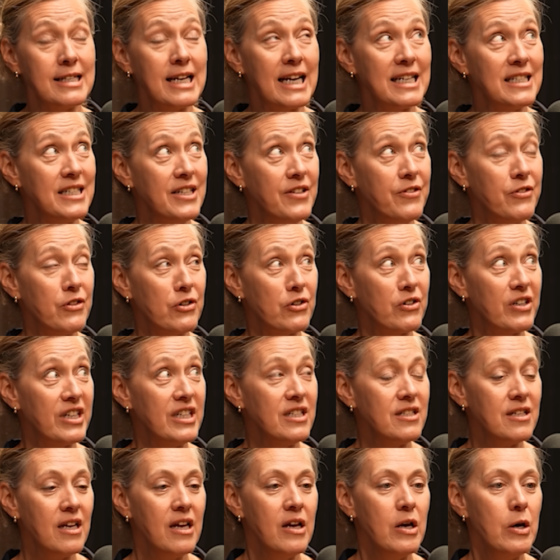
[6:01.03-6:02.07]
the
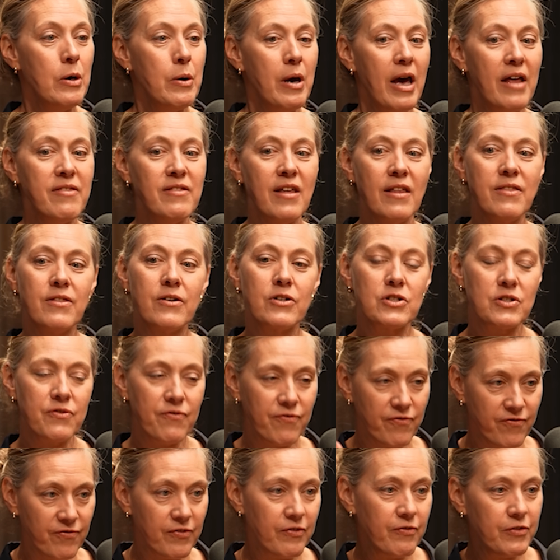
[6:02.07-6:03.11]
1930s. And then there's,
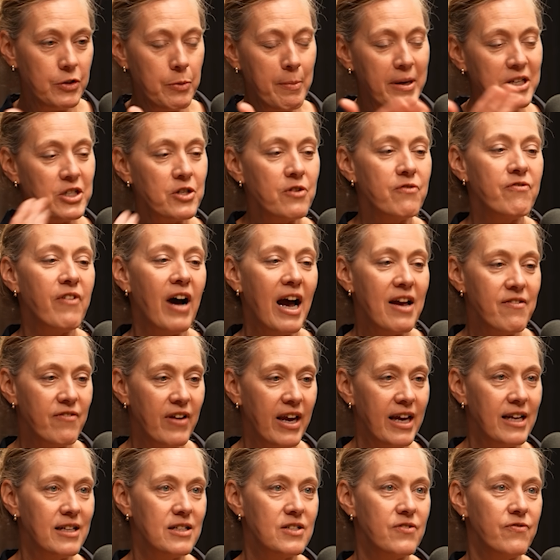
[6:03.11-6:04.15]
you mentioned
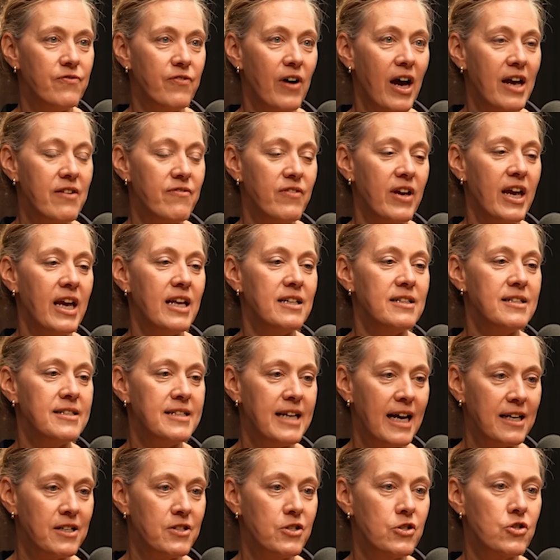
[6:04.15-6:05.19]
Vyvanse, Vyvanse,
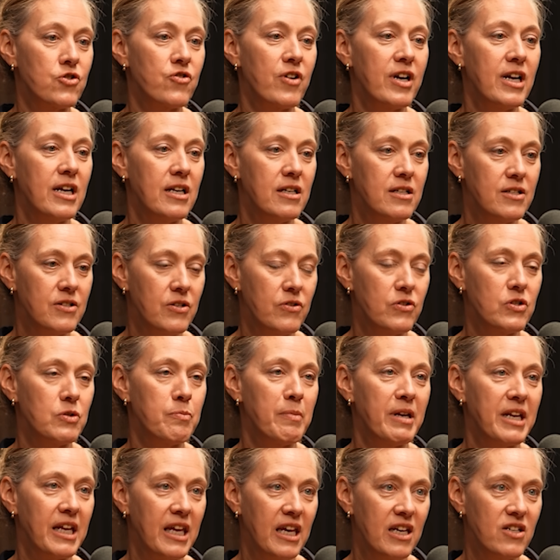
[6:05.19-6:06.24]
Dexedrine. So there's
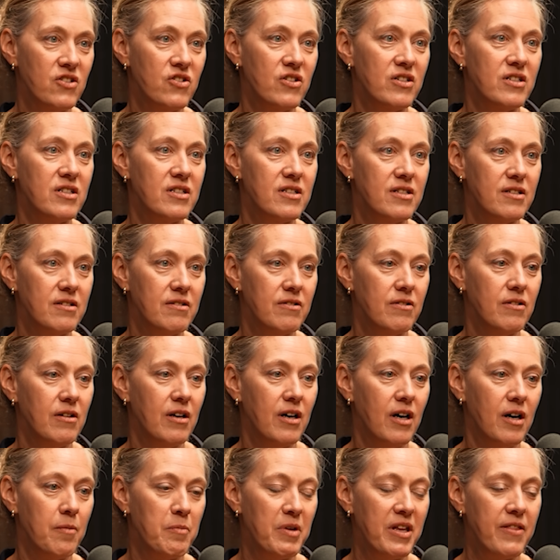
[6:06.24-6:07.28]
medications
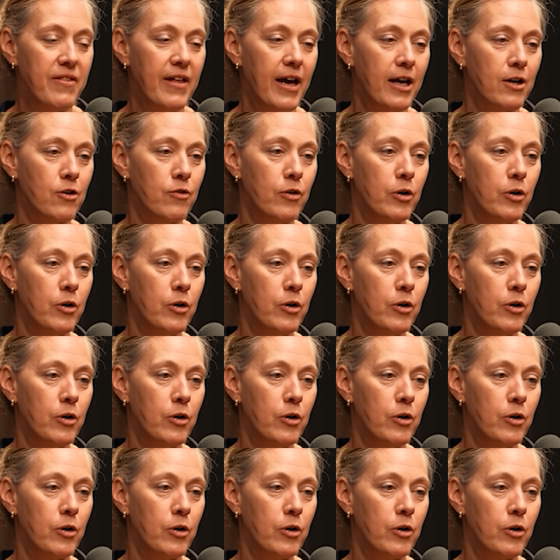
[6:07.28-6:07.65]
um, in that